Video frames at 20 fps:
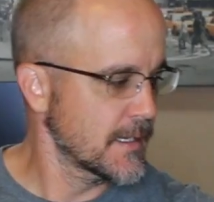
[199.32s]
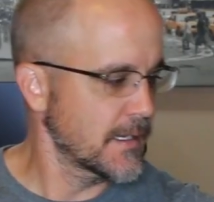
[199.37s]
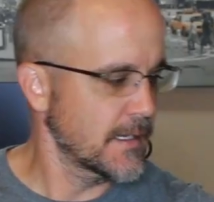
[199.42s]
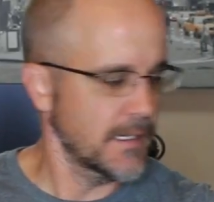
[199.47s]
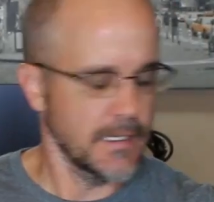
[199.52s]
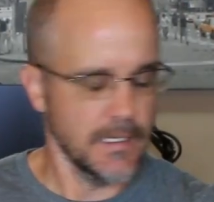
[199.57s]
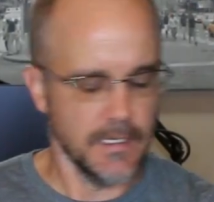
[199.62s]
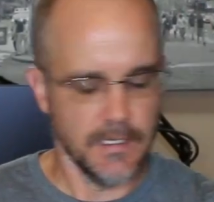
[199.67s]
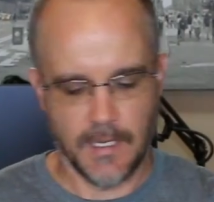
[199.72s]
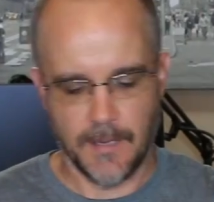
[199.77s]
Uh,
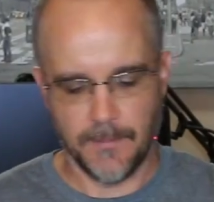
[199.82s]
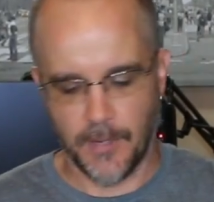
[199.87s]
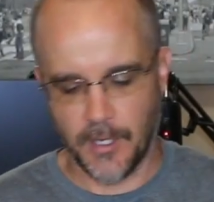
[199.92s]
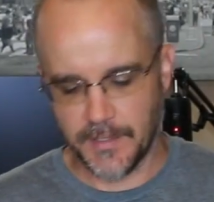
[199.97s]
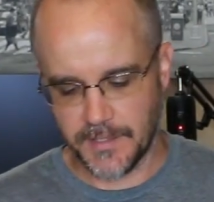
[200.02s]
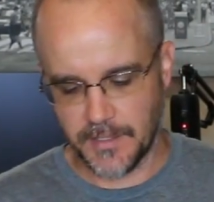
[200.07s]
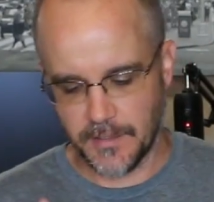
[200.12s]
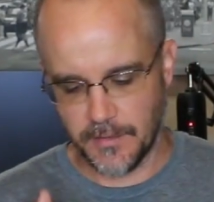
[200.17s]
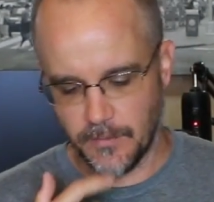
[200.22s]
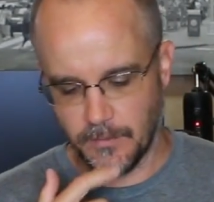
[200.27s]
I'm
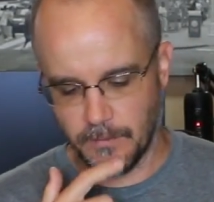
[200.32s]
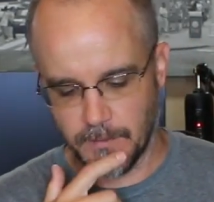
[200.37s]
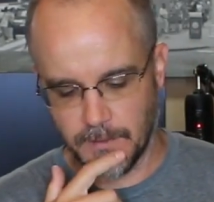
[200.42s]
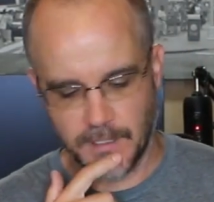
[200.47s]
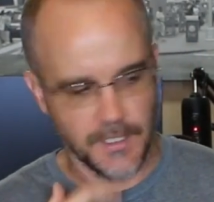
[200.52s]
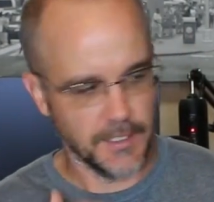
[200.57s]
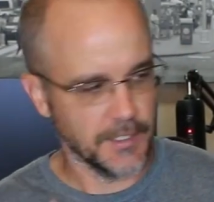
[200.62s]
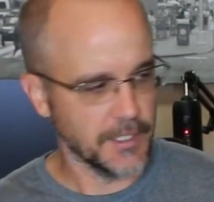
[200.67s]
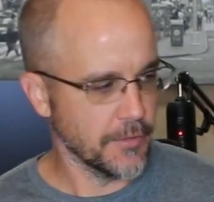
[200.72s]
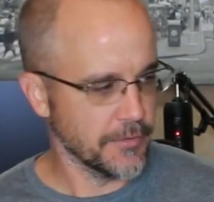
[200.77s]
also
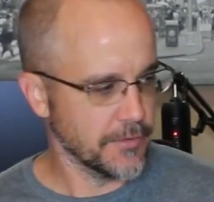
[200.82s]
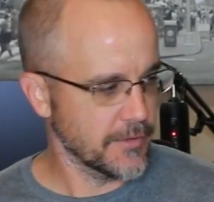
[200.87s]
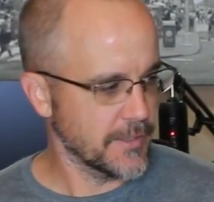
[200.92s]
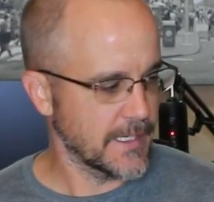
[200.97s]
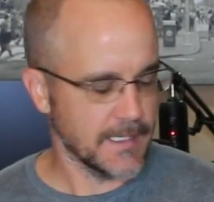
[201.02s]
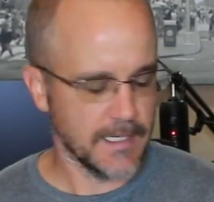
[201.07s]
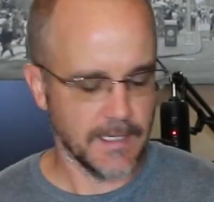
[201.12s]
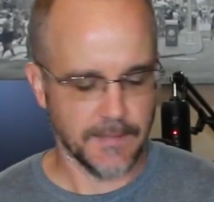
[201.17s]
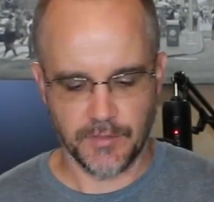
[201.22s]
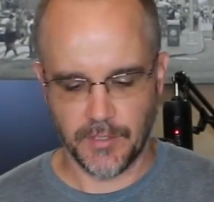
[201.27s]
going to go through
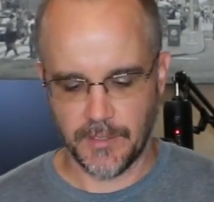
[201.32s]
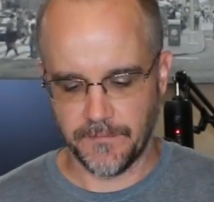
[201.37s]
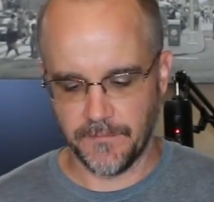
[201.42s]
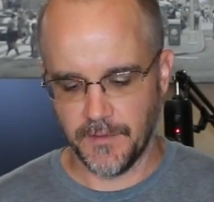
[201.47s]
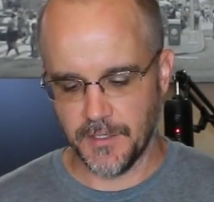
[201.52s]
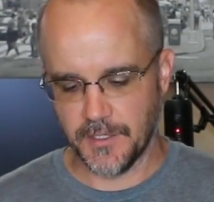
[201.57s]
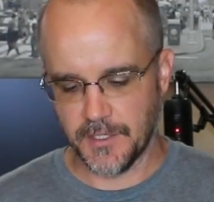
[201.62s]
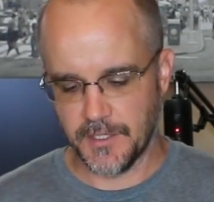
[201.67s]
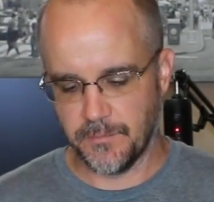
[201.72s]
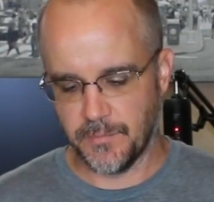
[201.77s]
that after I
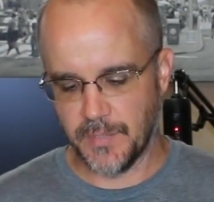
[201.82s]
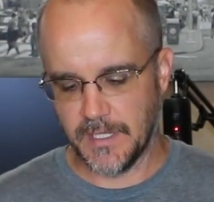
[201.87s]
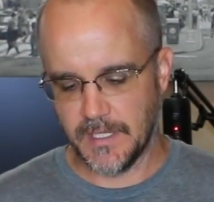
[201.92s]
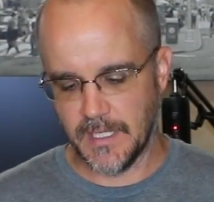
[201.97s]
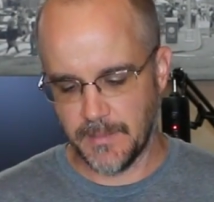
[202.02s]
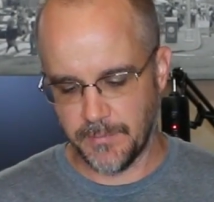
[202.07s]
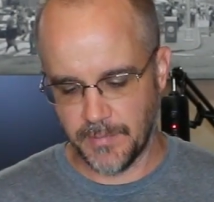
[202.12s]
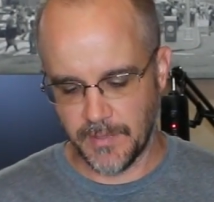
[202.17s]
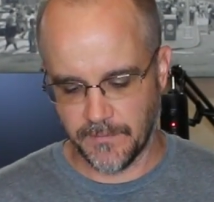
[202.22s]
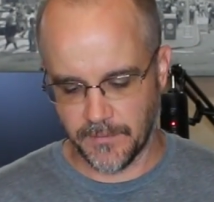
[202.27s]
finish
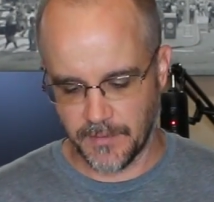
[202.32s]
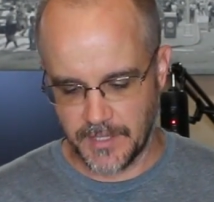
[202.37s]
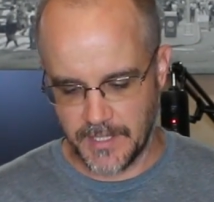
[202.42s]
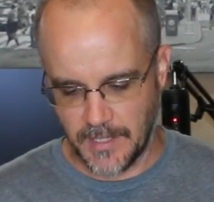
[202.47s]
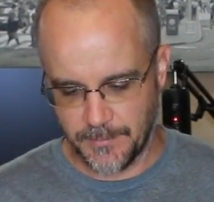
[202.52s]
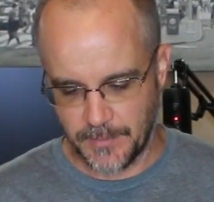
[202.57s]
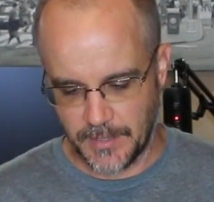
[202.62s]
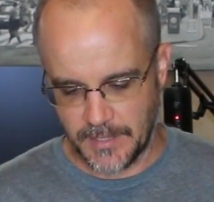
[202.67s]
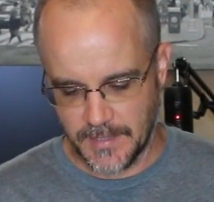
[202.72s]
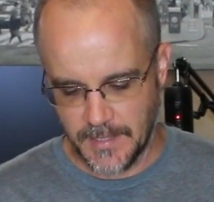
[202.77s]
Beekeeping for
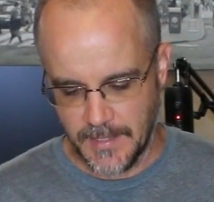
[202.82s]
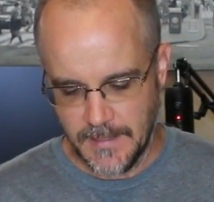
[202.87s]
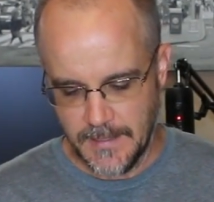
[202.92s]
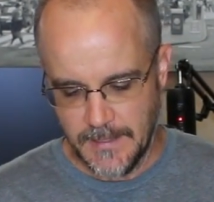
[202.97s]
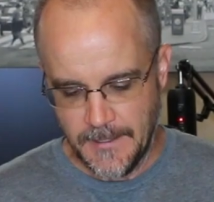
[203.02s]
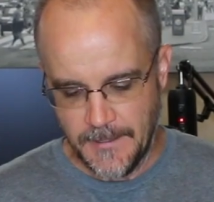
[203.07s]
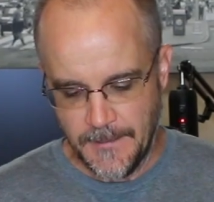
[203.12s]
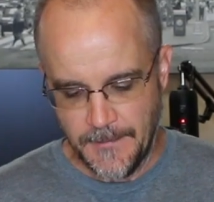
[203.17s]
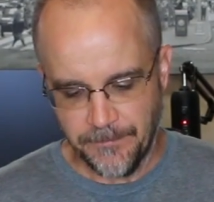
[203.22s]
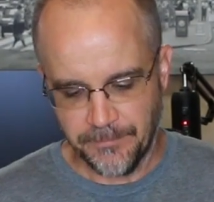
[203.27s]
Dummies.
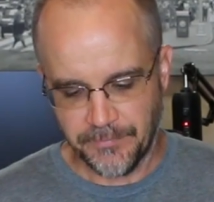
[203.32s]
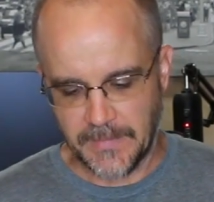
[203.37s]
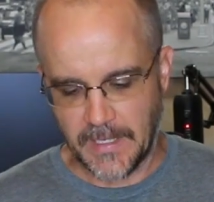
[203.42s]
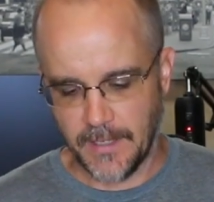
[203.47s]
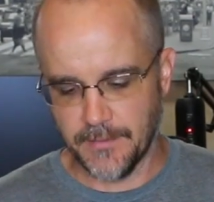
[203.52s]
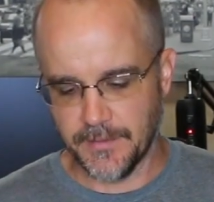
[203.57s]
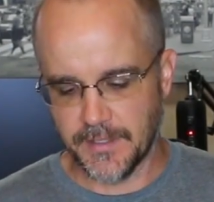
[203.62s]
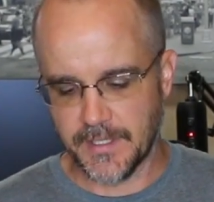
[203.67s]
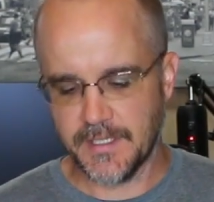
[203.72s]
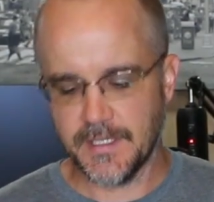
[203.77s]

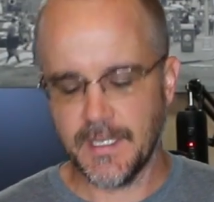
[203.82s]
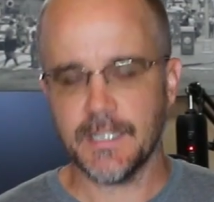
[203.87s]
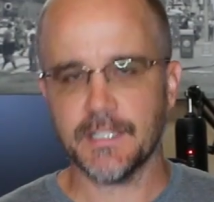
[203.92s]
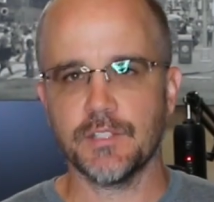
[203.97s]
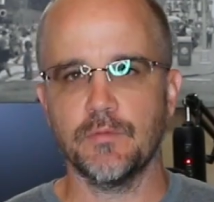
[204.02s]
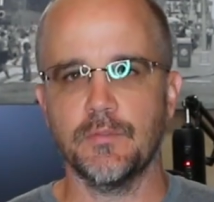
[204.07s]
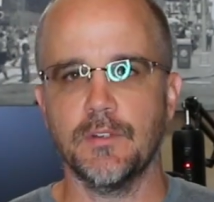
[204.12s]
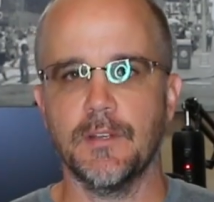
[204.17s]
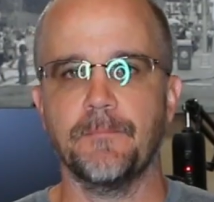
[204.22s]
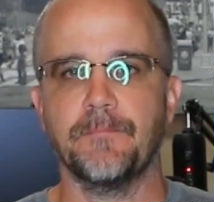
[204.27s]
Now, this
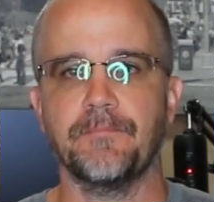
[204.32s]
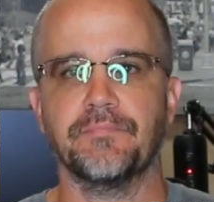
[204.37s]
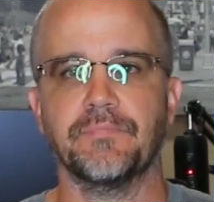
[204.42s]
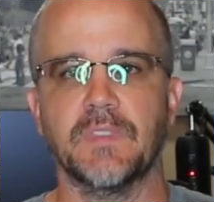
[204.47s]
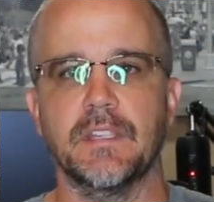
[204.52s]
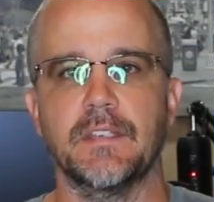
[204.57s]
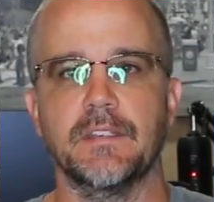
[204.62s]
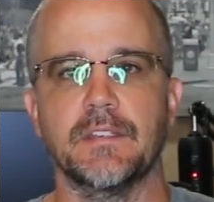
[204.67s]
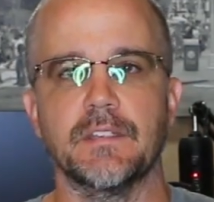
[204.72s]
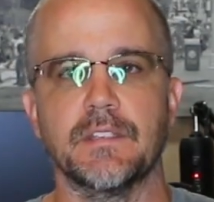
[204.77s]
next one
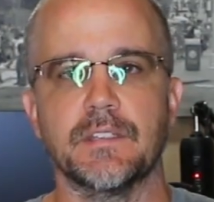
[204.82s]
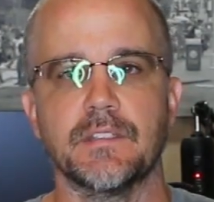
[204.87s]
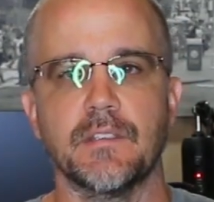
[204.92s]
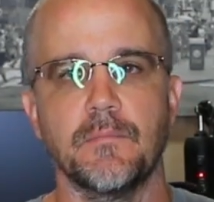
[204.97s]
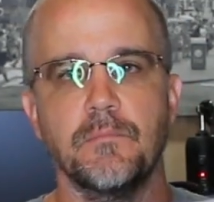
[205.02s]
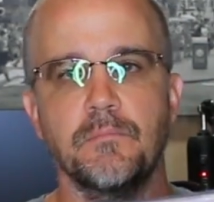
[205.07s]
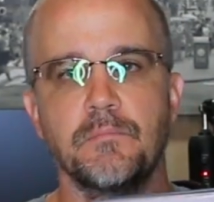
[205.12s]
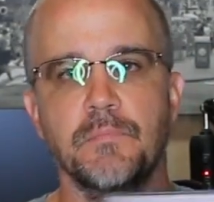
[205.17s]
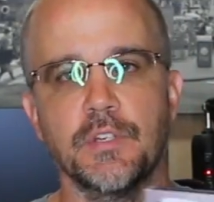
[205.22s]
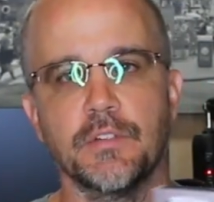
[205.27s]
is
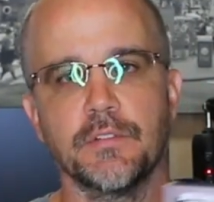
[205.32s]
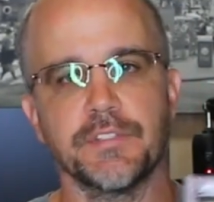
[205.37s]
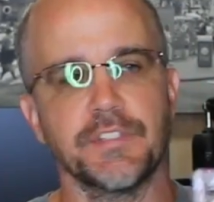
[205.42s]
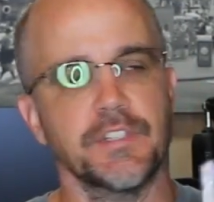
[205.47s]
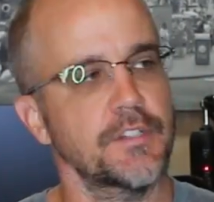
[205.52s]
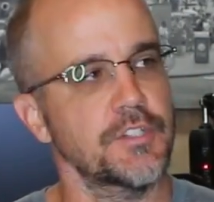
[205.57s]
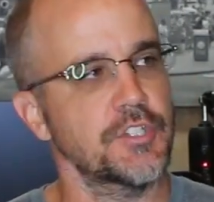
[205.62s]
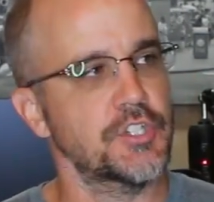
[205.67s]
Meals in a